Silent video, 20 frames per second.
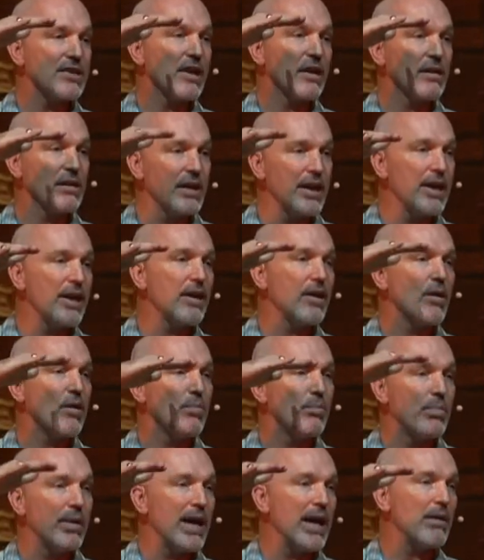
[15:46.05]
a little
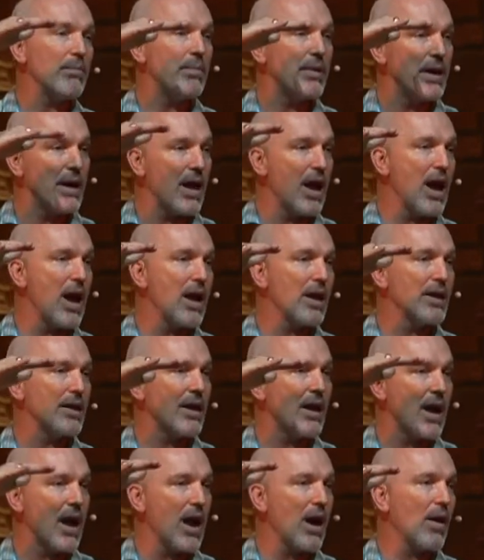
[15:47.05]
bit beyond
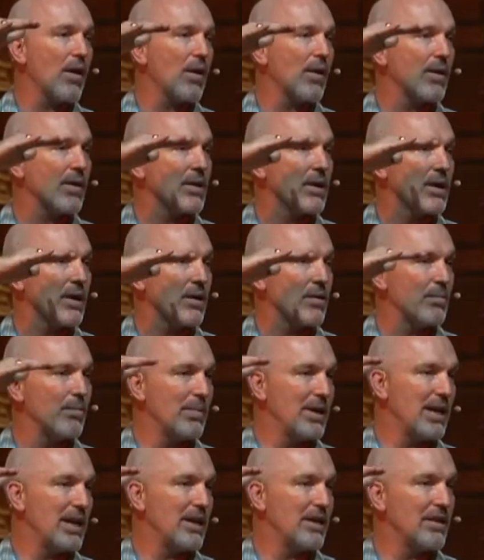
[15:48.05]
our
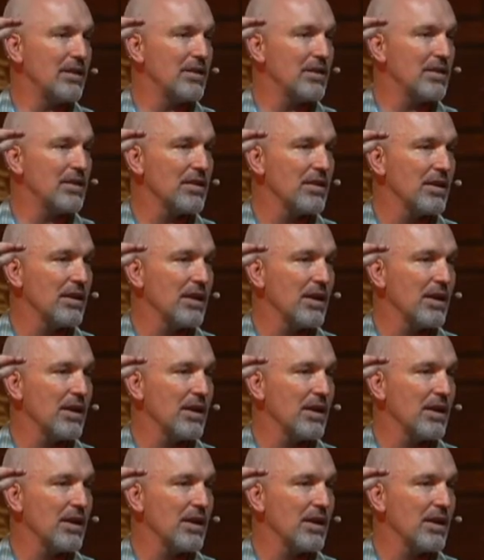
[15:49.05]
means.